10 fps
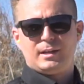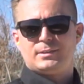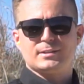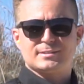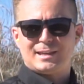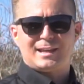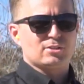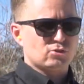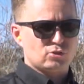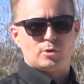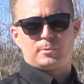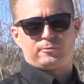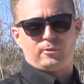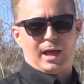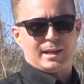This thing is super
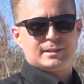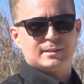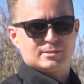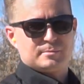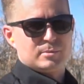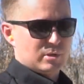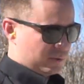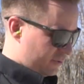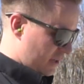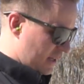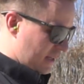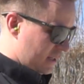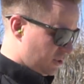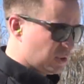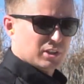flat. It doesn't move.
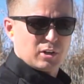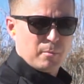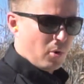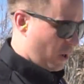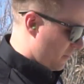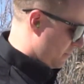Let's do a little more.